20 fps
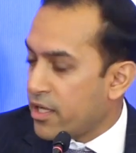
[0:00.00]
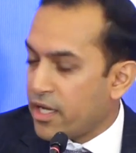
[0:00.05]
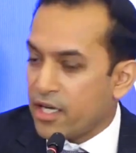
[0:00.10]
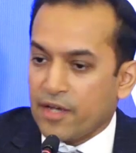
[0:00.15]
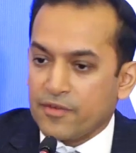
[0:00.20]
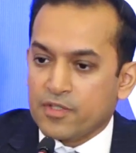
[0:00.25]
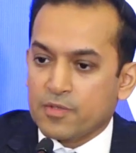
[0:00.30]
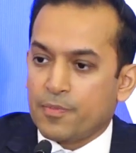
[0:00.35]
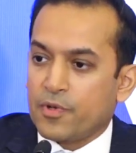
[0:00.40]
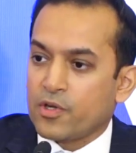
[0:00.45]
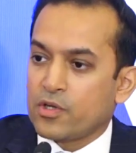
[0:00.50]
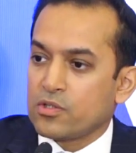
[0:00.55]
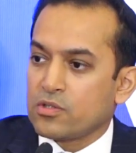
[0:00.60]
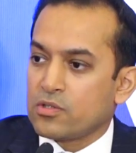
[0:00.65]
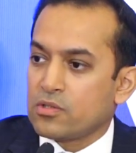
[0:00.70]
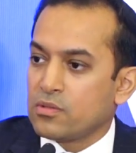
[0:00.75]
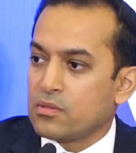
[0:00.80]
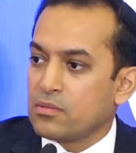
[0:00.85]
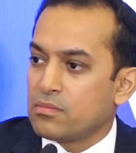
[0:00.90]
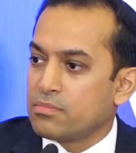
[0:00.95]
Mm-hmm. And I've spoken
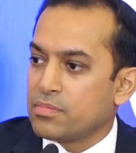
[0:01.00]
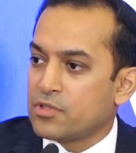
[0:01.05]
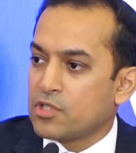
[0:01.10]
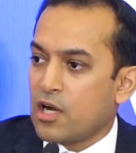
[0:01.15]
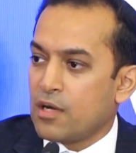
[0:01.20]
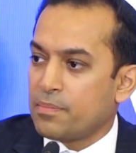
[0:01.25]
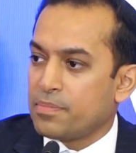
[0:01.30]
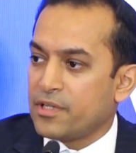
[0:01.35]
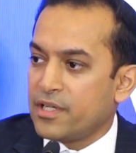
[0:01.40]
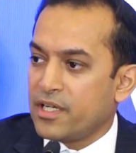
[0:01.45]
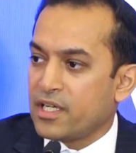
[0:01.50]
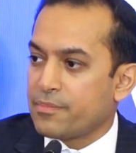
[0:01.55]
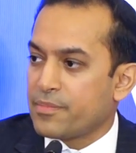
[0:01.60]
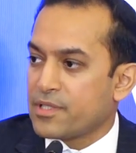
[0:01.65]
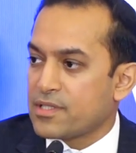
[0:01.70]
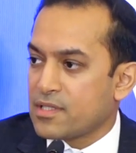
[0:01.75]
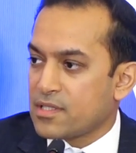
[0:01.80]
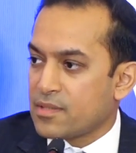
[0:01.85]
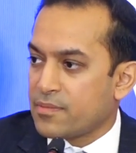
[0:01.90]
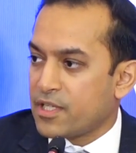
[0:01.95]
to top leading
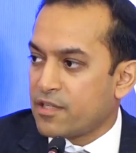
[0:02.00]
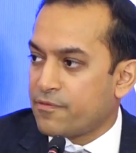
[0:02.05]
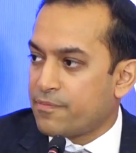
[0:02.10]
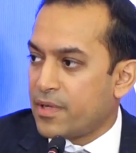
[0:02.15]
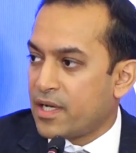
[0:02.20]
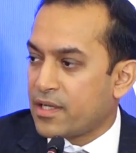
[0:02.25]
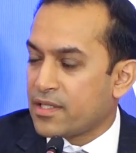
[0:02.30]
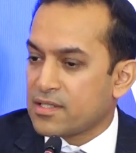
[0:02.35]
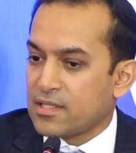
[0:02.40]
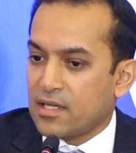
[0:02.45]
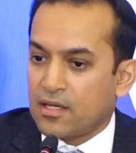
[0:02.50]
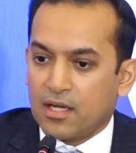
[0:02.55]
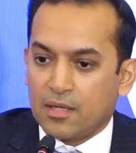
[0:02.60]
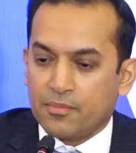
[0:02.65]
businessmen of Pakistan.